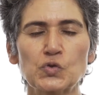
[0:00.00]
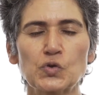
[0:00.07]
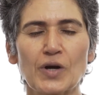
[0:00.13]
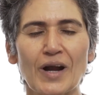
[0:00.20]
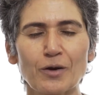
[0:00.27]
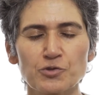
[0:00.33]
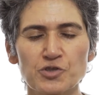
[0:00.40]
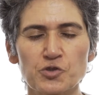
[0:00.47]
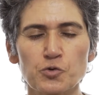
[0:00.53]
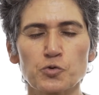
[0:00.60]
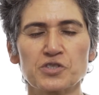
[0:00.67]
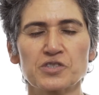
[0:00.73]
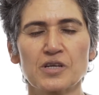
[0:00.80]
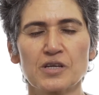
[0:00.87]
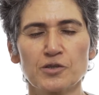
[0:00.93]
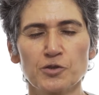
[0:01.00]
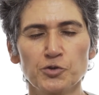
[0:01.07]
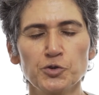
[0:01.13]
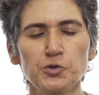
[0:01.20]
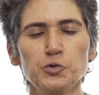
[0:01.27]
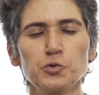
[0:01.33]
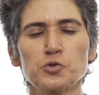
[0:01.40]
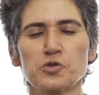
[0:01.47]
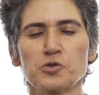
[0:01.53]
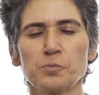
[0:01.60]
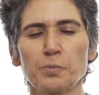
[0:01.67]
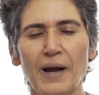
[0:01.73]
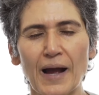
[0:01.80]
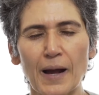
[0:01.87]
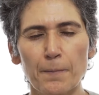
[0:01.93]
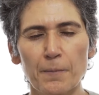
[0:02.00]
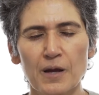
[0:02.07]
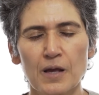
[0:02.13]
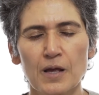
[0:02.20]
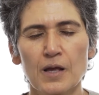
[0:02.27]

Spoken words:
crowdsourced data you use to map,